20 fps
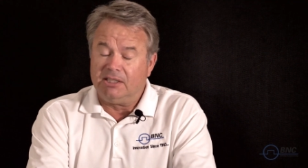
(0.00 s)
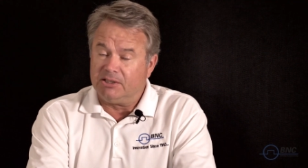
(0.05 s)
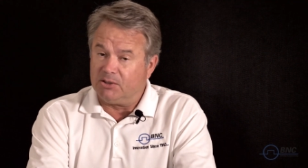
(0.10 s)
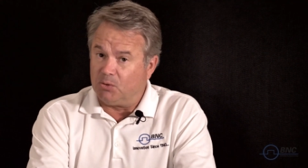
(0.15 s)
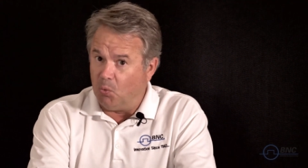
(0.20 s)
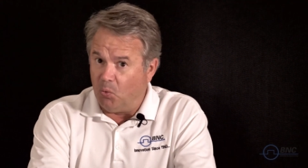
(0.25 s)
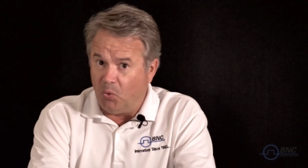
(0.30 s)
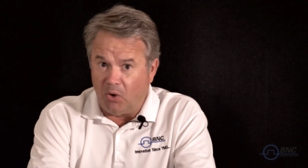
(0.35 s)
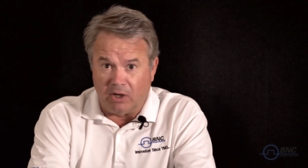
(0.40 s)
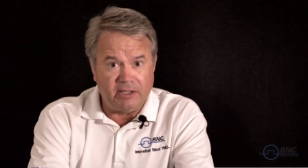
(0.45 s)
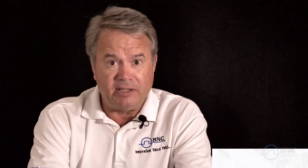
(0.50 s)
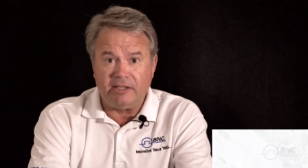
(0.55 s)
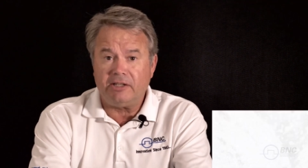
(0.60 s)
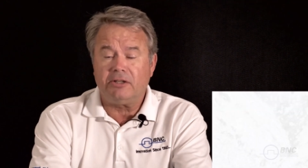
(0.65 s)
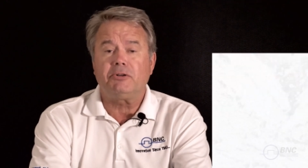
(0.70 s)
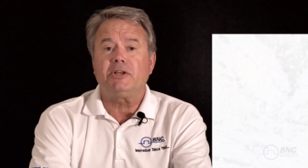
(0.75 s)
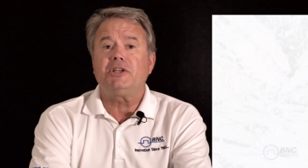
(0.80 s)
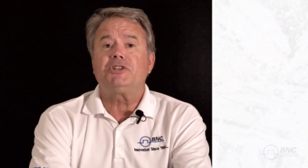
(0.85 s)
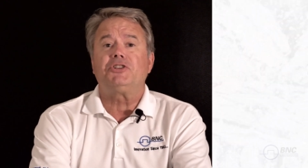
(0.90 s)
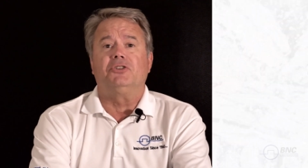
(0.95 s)
So, one of the
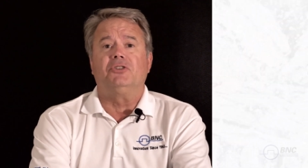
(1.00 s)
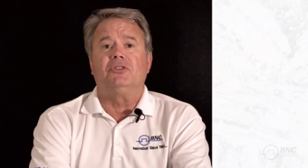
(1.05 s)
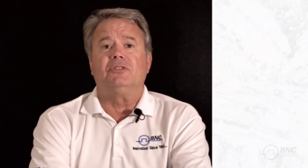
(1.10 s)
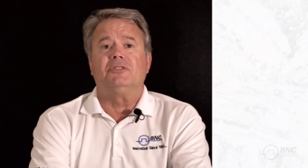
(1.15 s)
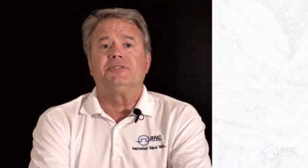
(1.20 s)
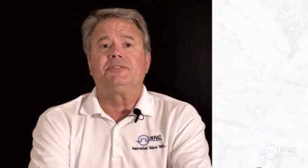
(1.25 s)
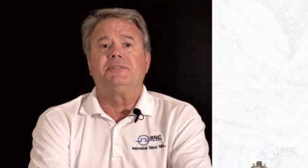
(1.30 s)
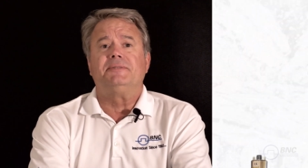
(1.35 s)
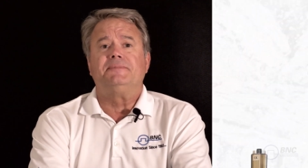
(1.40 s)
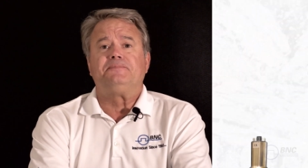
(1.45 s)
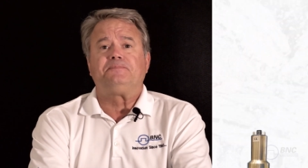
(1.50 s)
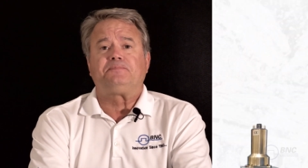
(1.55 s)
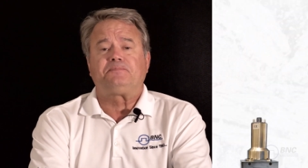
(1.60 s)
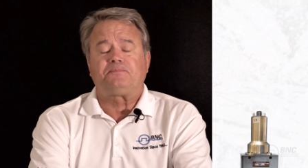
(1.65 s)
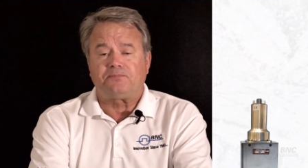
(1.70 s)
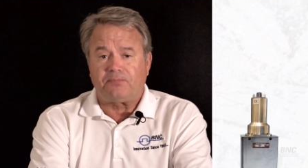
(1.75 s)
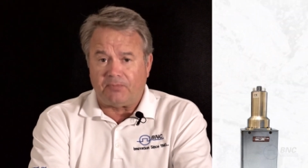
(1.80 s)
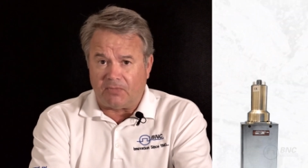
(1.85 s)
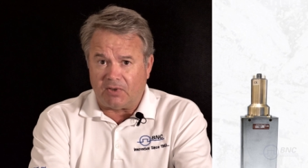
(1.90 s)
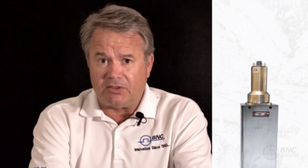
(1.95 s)
originals,
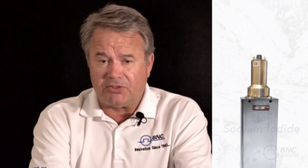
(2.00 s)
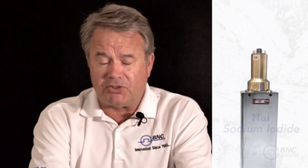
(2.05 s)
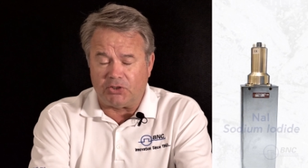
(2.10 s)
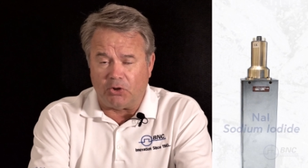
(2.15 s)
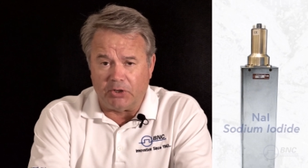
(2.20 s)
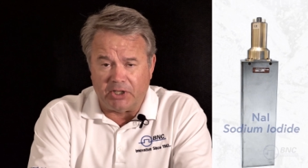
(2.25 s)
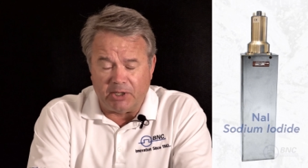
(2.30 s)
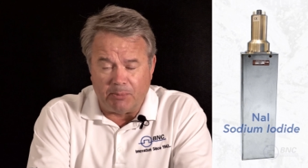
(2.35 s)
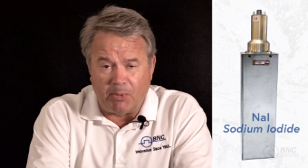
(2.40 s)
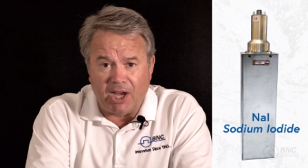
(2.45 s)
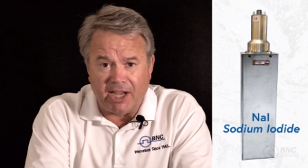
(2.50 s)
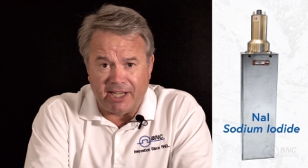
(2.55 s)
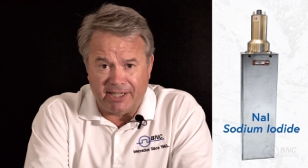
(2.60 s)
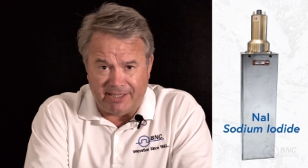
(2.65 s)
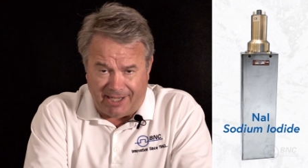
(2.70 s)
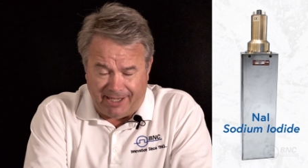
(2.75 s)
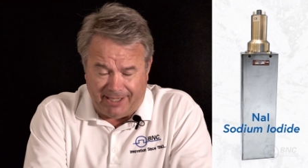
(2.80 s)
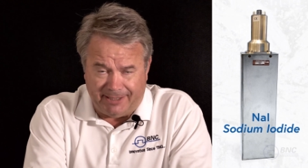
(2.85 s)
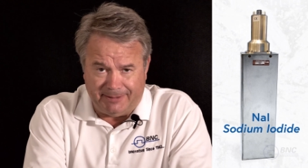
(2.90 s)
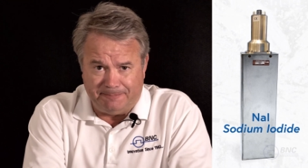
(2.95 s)
sodium
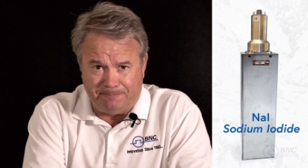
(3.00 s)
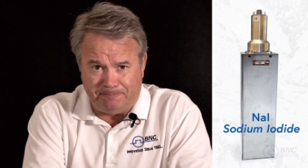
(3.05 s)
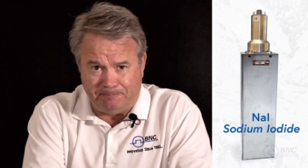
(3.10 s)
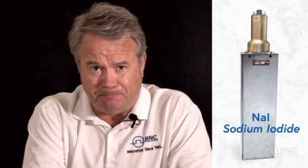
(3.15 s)
iodide.